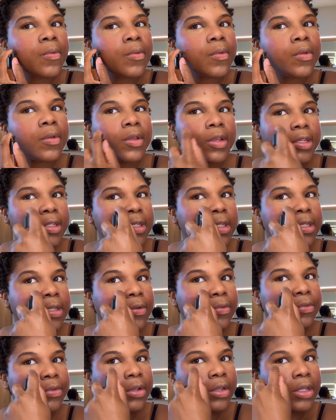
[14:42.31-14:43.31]
because it's a
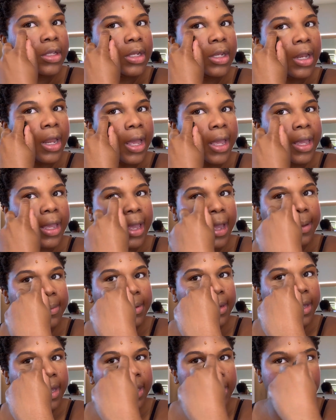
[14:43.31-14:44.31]
really light
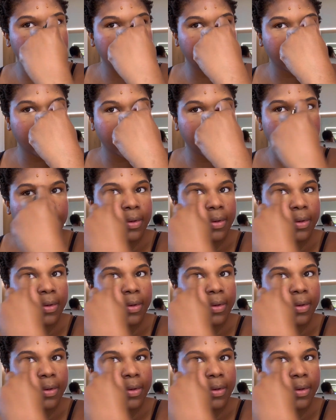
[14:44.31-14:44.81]
application.